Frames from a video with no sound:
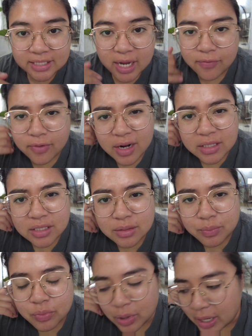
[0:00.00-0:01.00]
I forgot to
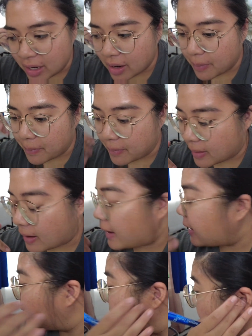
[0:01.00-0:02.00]
bring
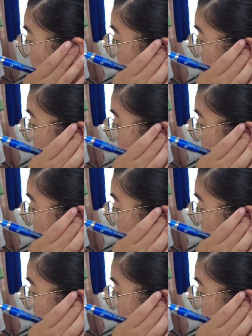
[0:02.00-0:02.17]
my